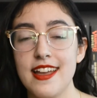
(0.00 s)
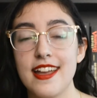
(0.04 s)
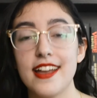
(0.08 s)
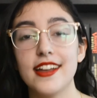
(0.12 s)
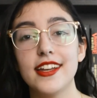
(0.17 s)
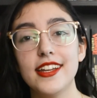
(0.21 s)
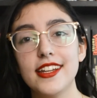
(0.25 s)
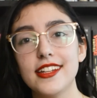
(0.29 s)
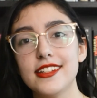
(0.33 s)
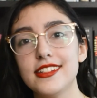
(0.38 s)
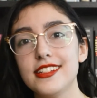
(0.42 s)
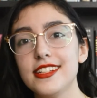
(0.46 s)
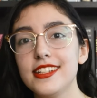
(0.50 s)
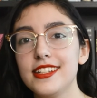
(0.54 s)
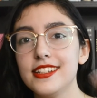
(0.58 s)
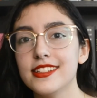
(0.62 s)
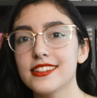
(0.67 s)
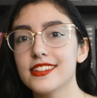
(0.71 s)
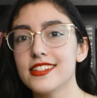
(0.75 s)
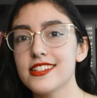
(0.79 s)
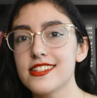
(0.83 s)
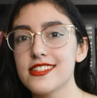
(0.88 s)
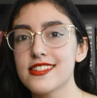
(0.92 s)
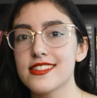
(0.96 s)
And he
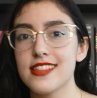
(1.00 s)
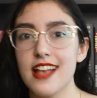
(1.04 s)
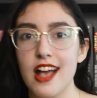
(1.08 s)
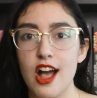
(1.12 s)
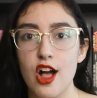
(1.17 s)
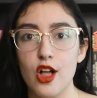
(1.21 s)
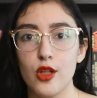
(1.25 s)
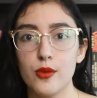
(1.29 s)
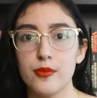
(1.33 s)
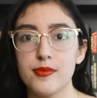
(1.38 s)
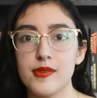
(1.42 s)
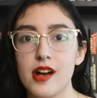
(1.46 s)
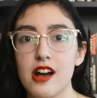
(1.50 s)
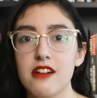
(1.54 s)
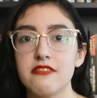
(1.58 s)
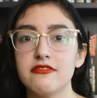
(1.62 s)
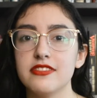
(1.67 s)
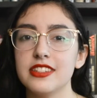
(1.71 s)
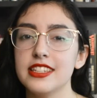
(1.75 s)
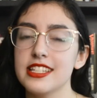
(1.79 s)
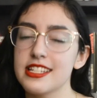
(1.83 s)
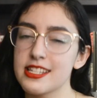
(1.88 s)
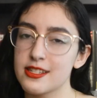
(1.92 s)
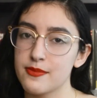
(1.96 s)
enlists the help of
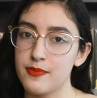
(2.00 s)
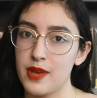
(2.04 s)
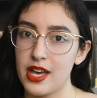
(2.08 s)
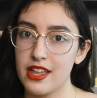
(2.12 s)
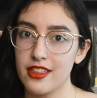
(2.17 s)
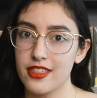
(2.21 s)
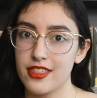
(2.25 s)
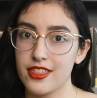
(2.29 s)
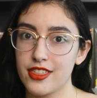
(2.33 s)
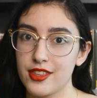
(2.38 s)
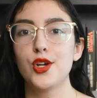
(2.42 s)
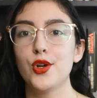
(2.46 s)
Lisbeth,